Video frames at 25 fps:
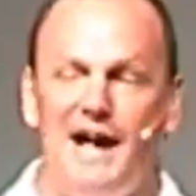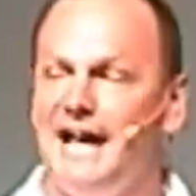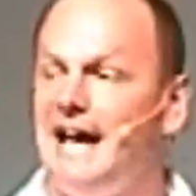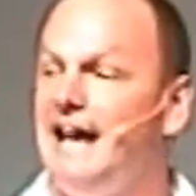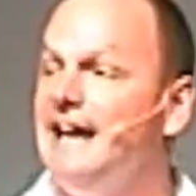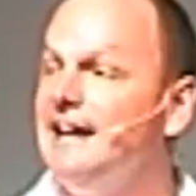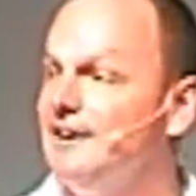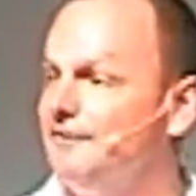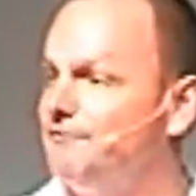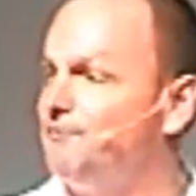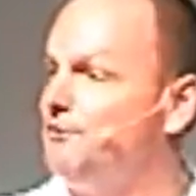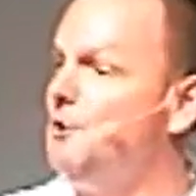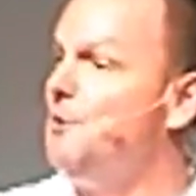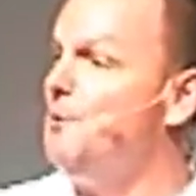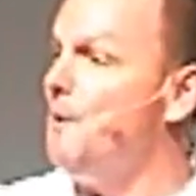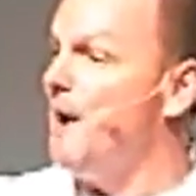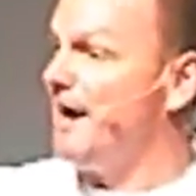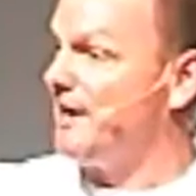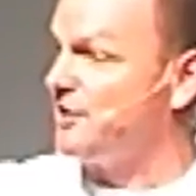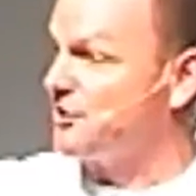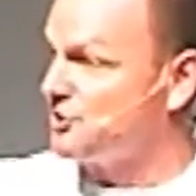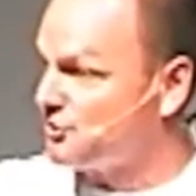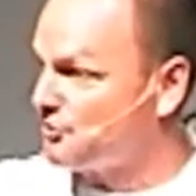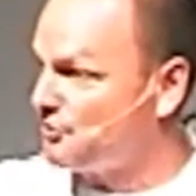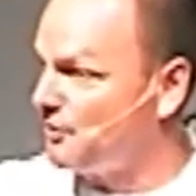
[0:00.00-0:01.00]
I ate a few
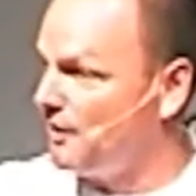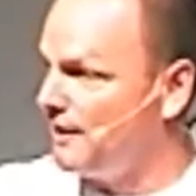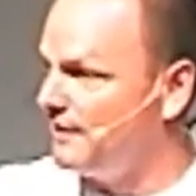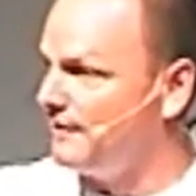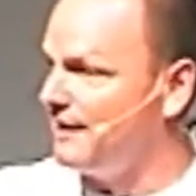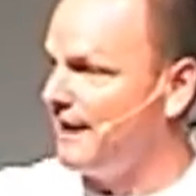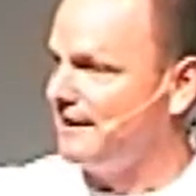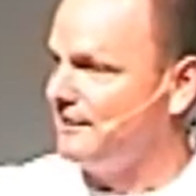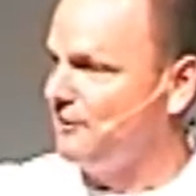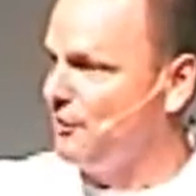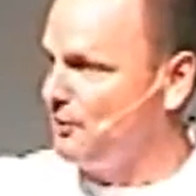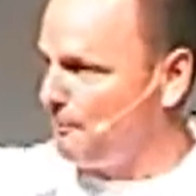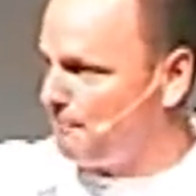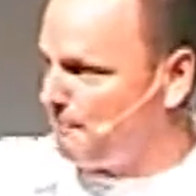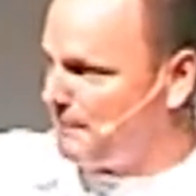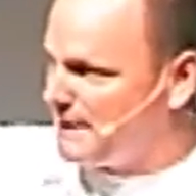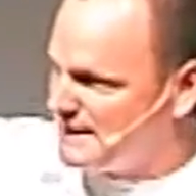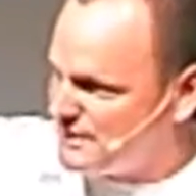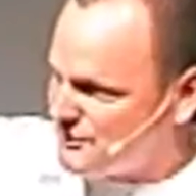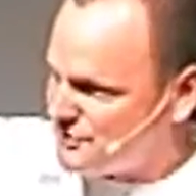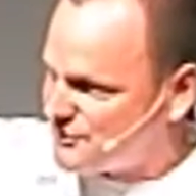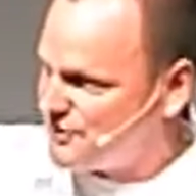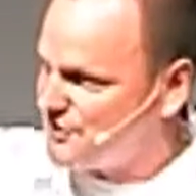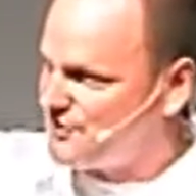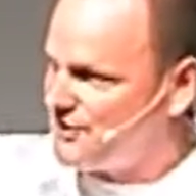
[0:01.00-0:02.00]
extra, like little
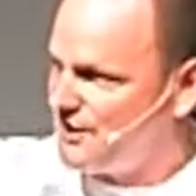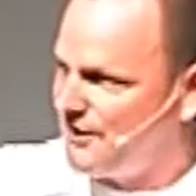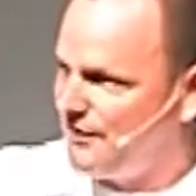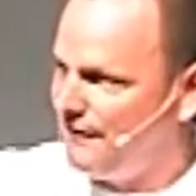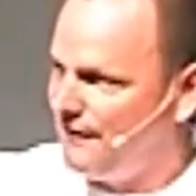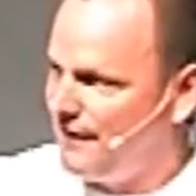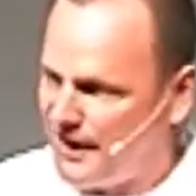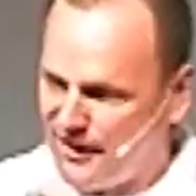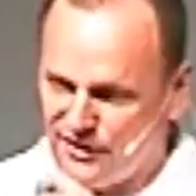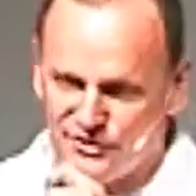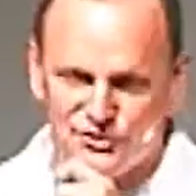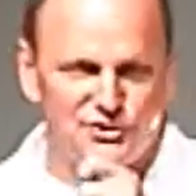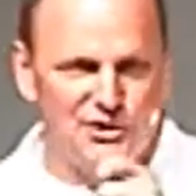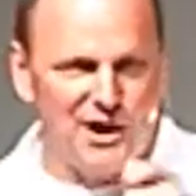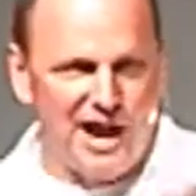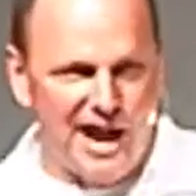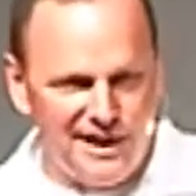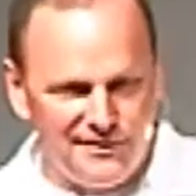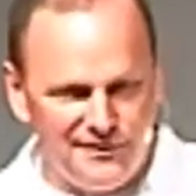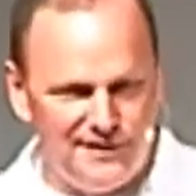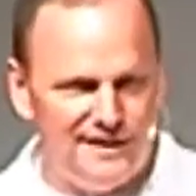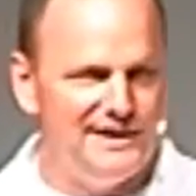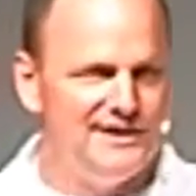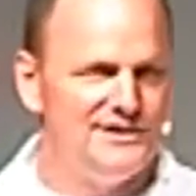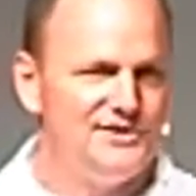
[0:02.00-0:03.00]
pieces here and there,
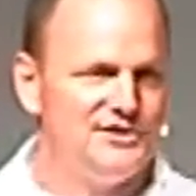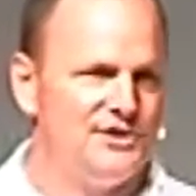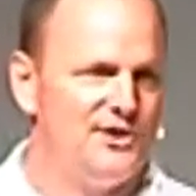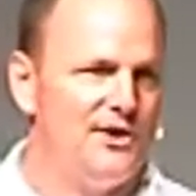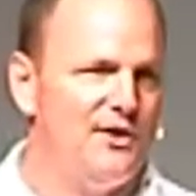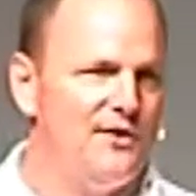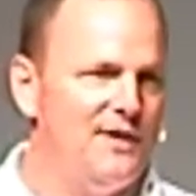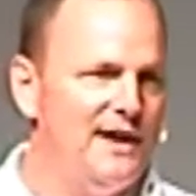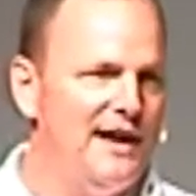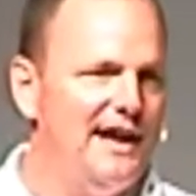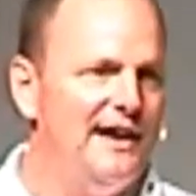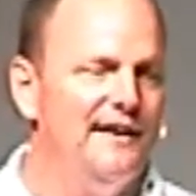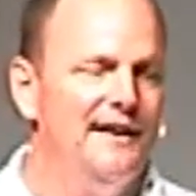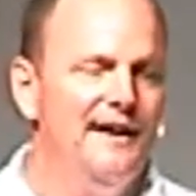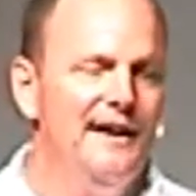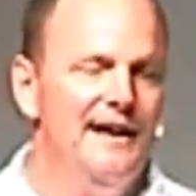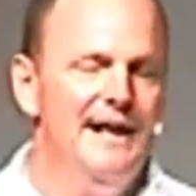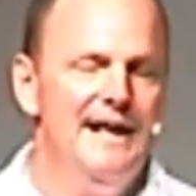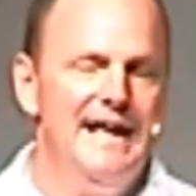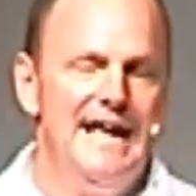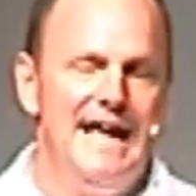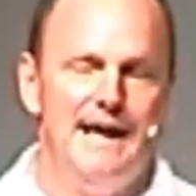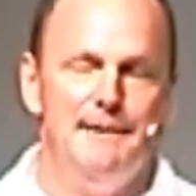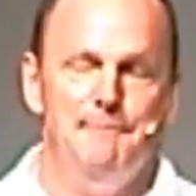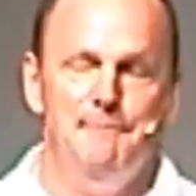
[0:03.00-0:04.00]
try this and all that.
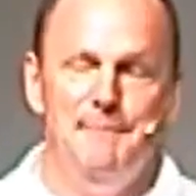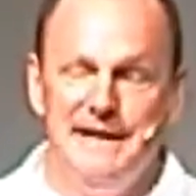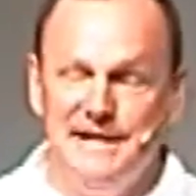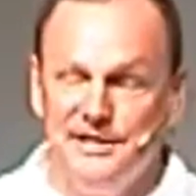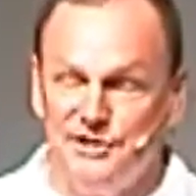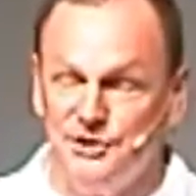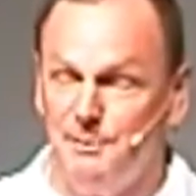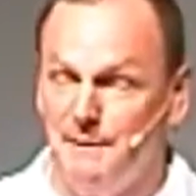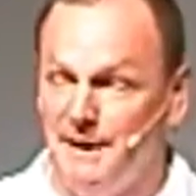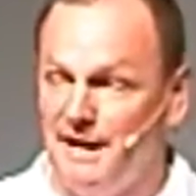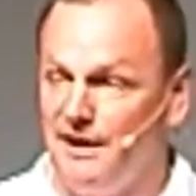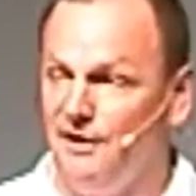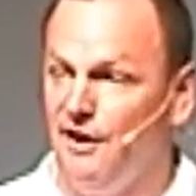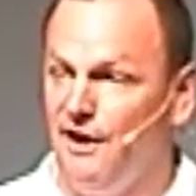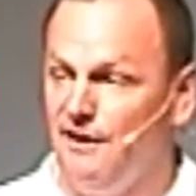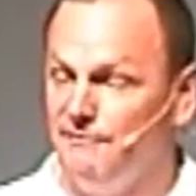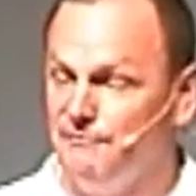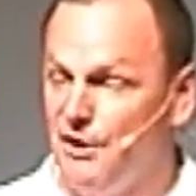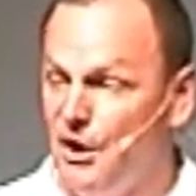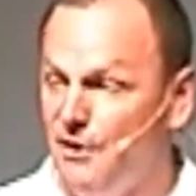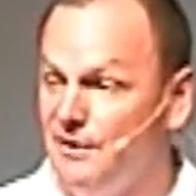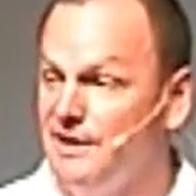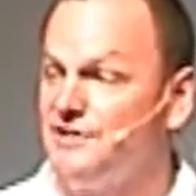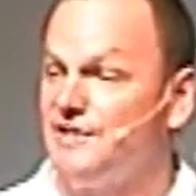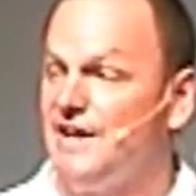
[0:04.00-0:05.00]
And being someone that
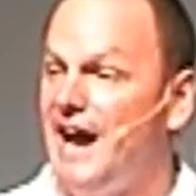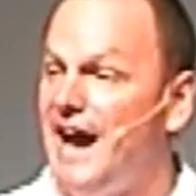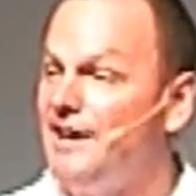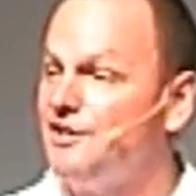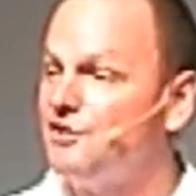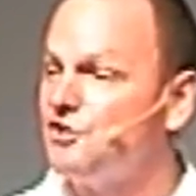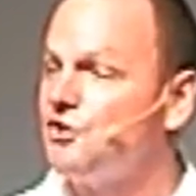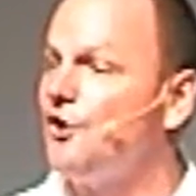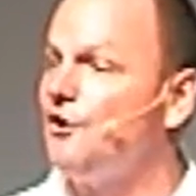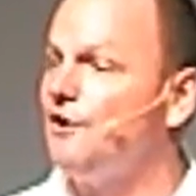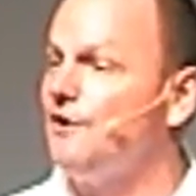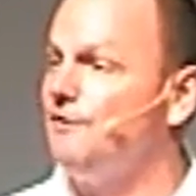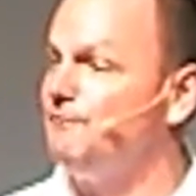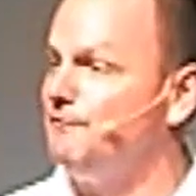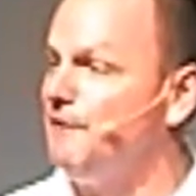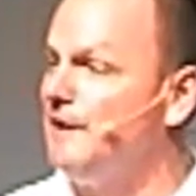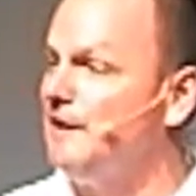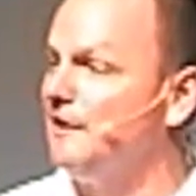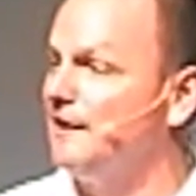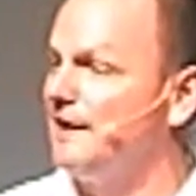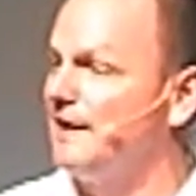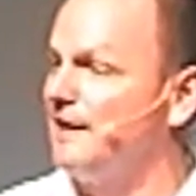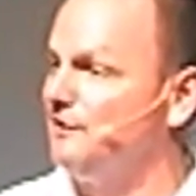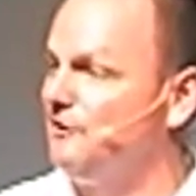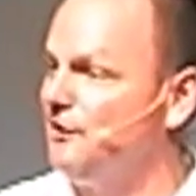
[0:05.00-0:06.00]
loved donuts, I started
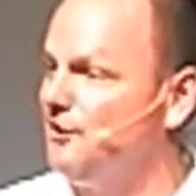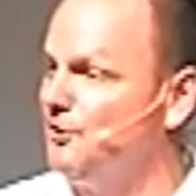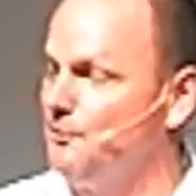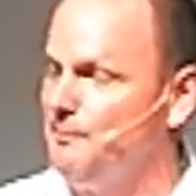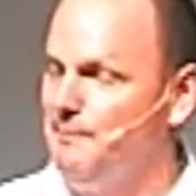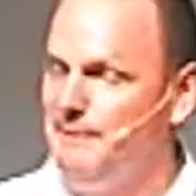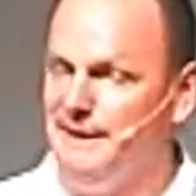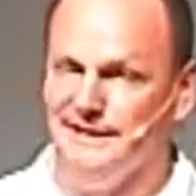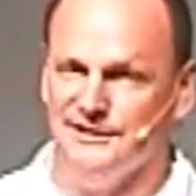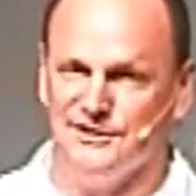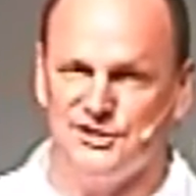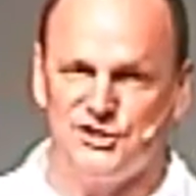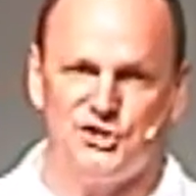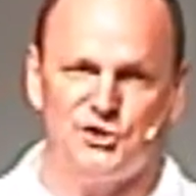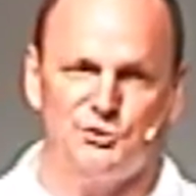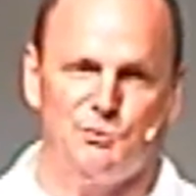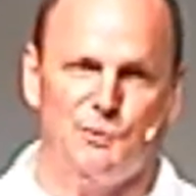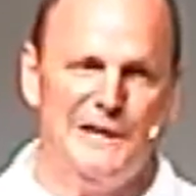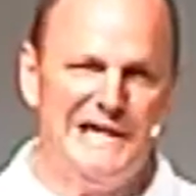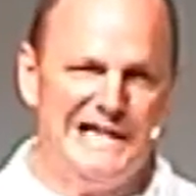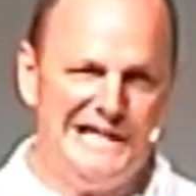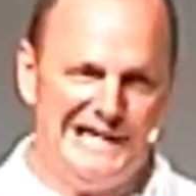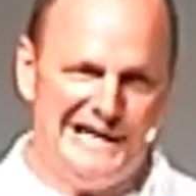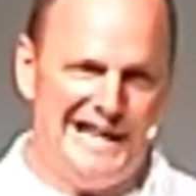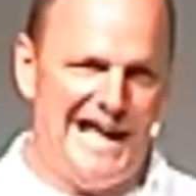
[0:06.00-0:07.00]
feeling a little bit
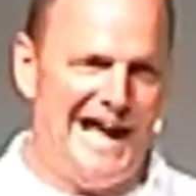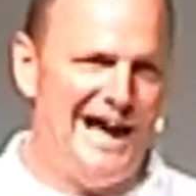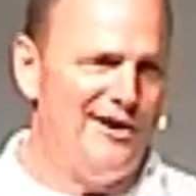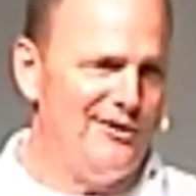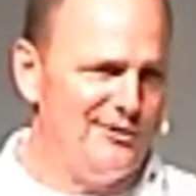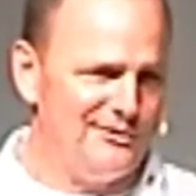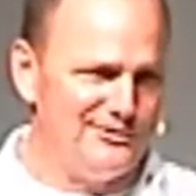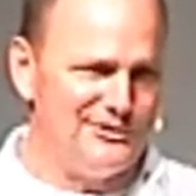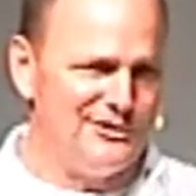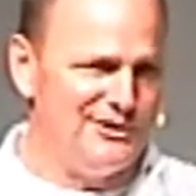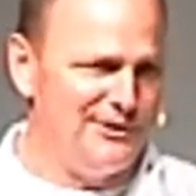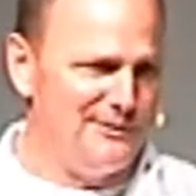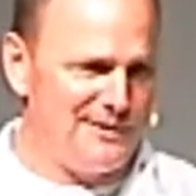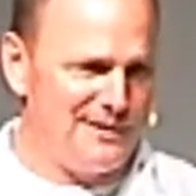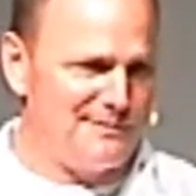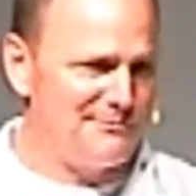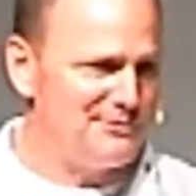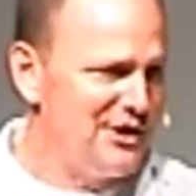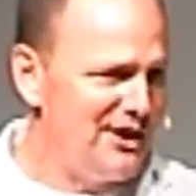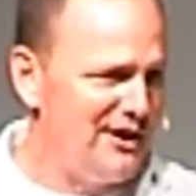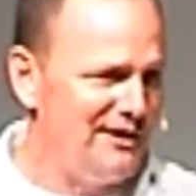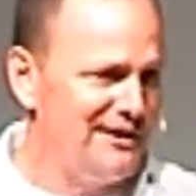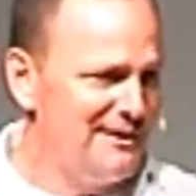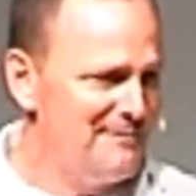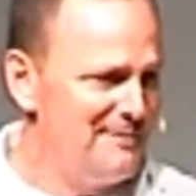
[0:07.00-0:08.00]
sweeted out. Do you know what I'm
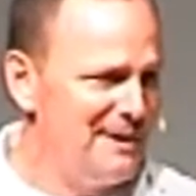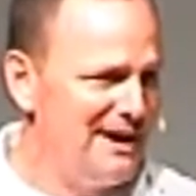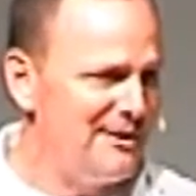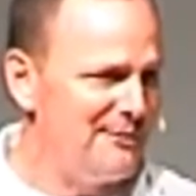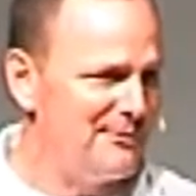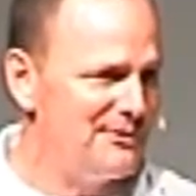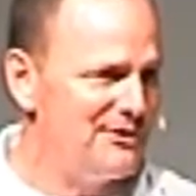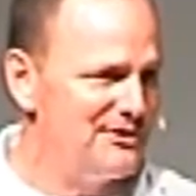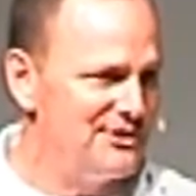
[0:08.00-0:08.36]
talking about?